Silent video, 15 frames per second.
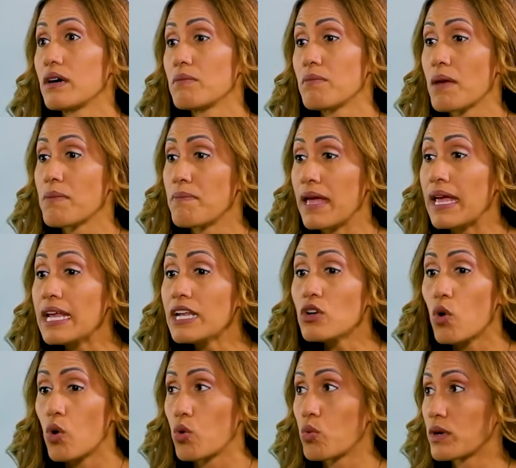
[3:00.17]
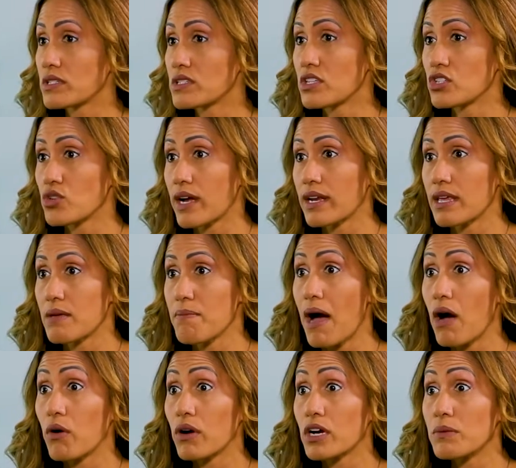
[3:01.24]
my main goal was try to
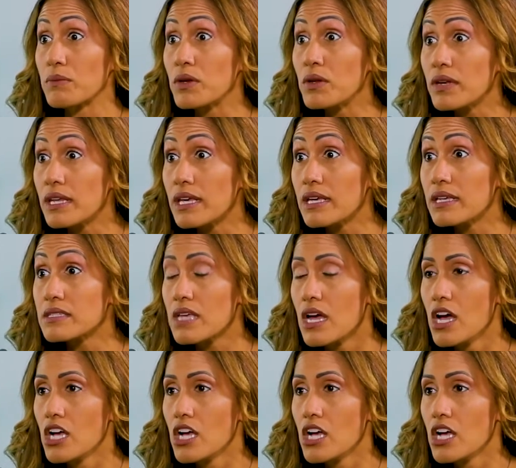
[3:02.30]
empower communities,